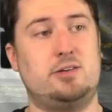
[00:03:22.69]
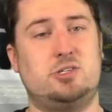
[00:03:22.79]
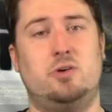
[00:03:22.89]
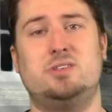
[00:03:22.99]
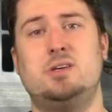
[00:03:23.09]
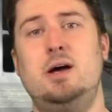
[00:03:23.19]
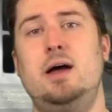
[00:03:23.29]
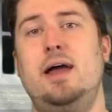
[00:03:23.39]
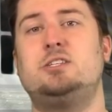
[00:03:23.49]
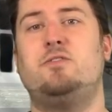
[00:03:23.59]
So it's
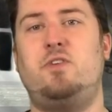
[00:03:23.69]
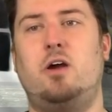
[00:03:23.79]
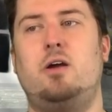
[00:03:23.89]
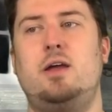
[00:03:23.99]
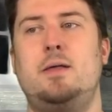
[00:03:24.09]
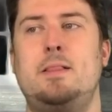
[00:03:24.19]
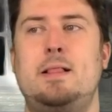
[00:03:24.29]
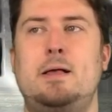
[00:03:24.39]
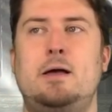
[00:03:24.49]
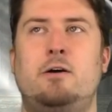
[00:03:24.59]
a very
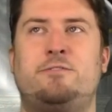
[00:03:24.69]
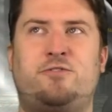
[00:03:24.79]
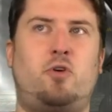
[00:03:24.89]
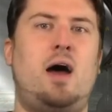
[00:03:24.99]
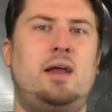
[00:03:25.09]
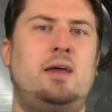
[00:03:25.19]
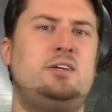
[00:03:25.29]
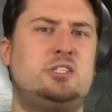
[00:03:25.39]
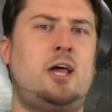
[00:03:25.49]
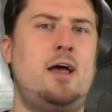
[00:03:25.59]

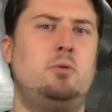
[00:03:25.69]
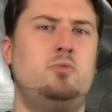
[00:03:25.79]
Friday-style